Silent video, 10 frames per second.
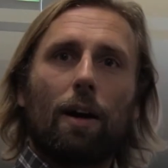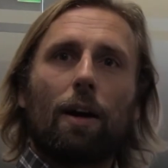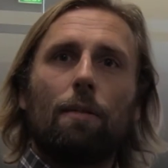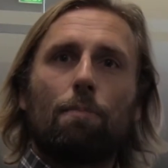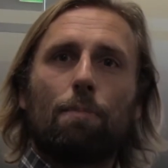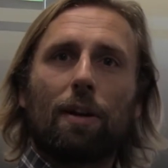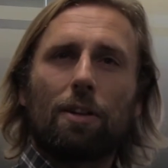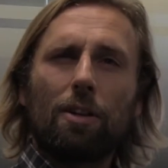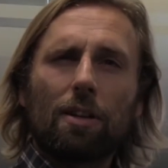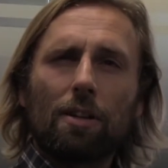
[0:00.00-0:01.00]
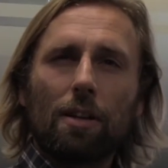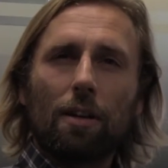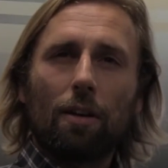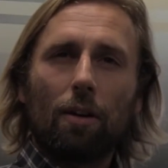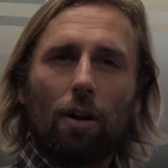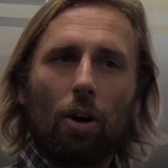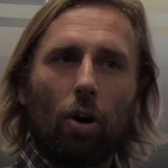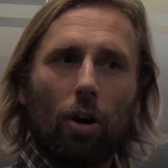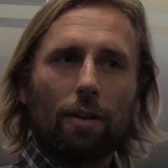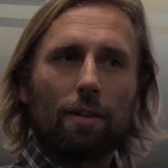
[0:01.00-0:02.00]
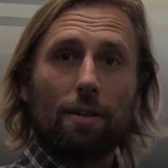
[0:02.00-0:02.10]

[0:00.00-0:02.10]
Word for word: by particularly hot